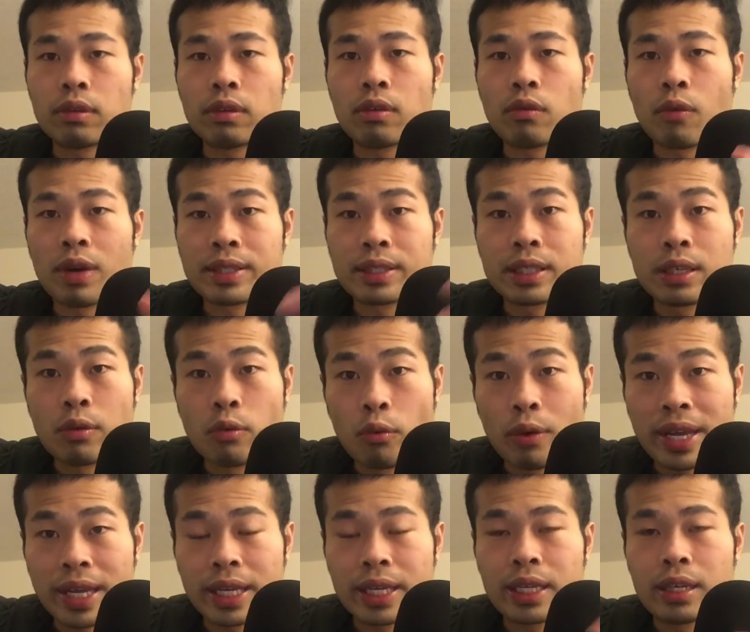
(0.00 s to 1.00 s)
once a
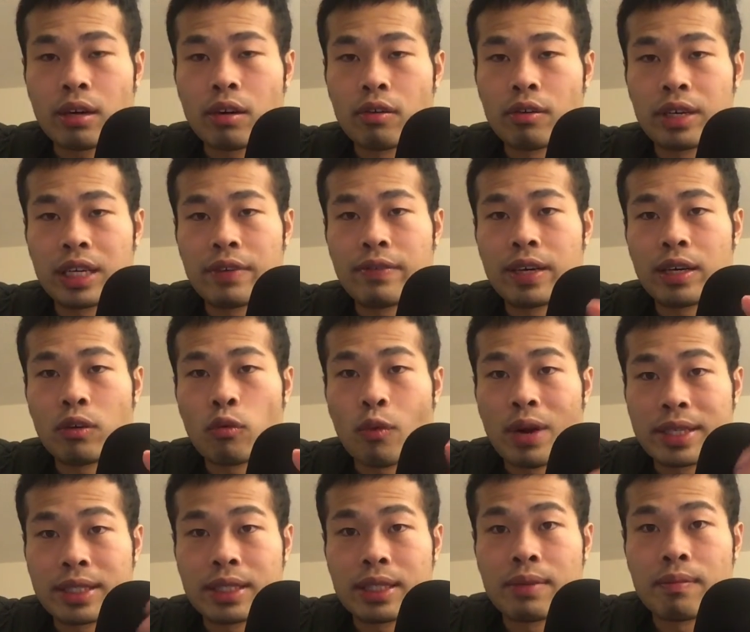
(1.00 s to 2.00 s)
week or even
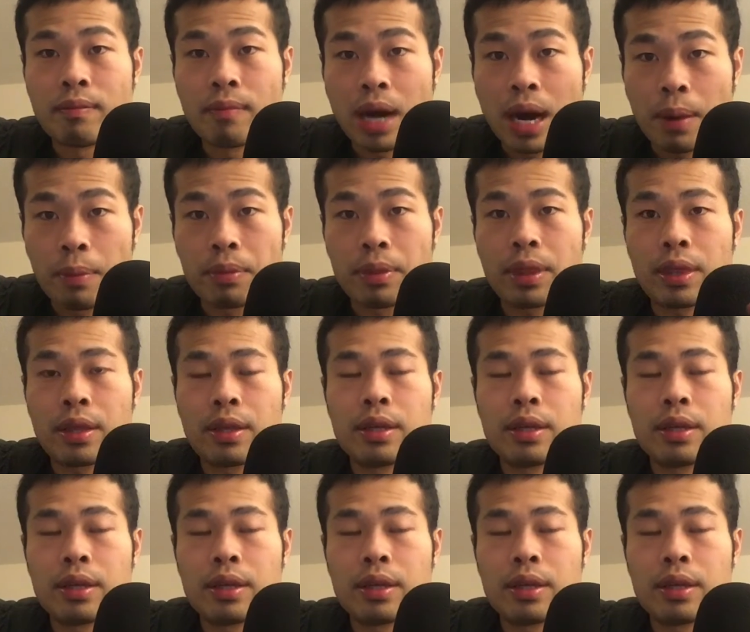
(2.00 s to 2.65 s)
once a month.